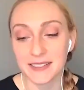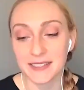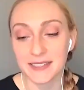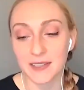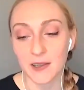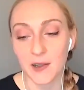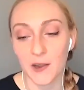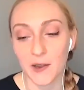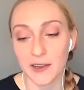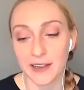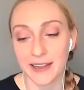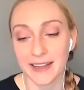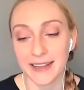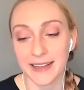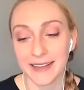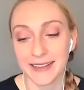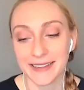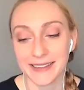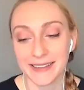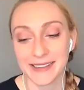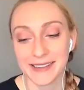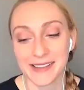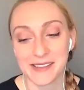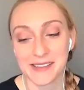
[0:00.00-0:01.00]
are,
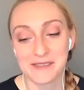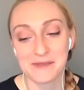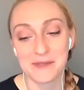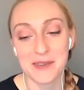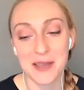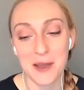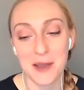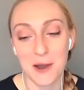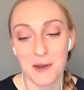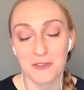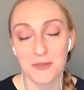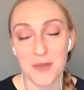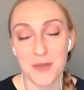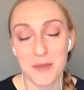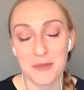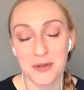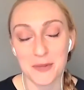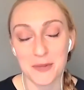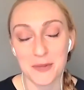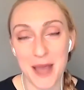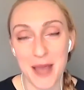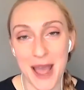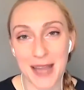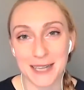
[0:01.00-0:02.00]
we all
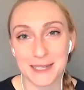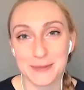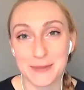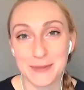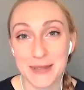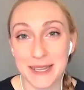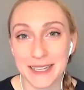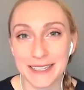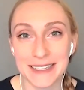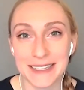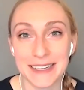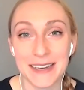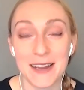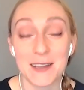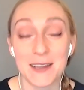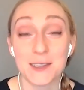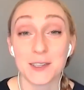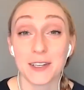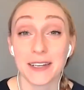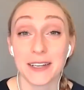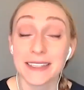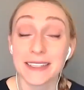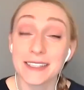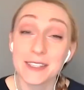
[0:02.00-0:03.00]
remember back to being a
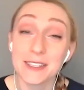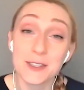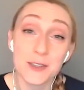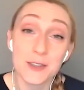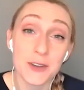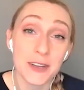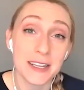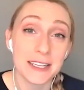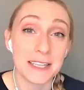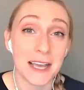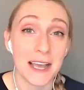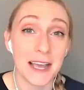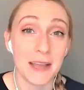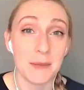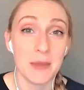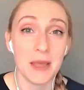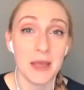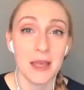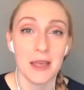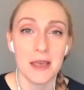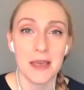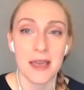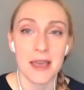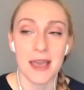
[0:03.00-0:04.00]
teenager, it's a tricky
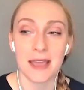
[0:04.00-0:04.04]
time.